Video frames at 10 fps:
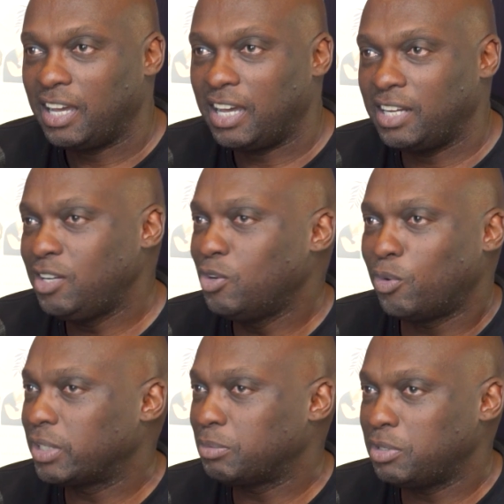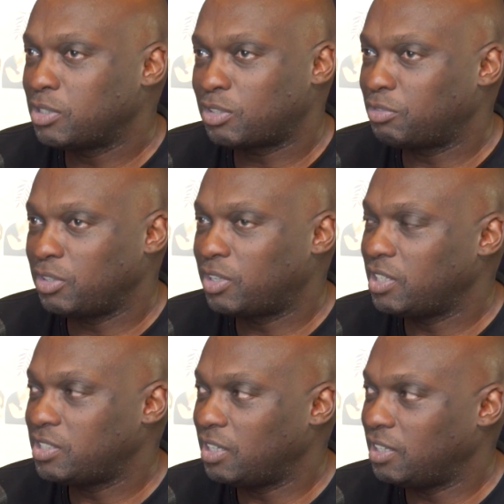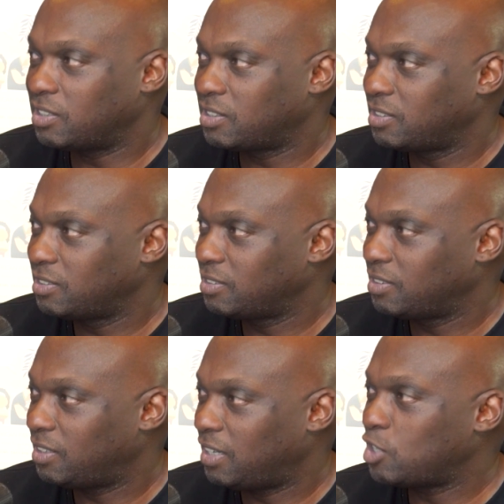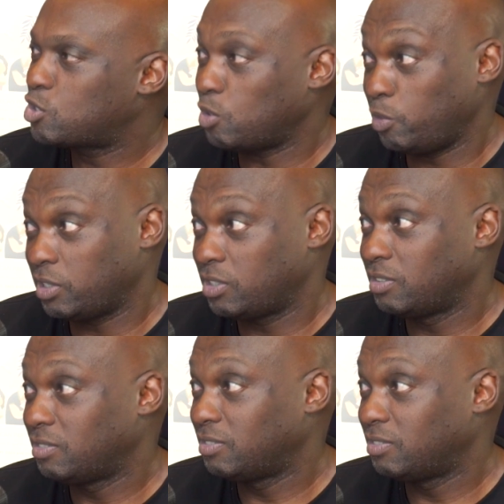I didn't know what the Minister of Education is. I saw it.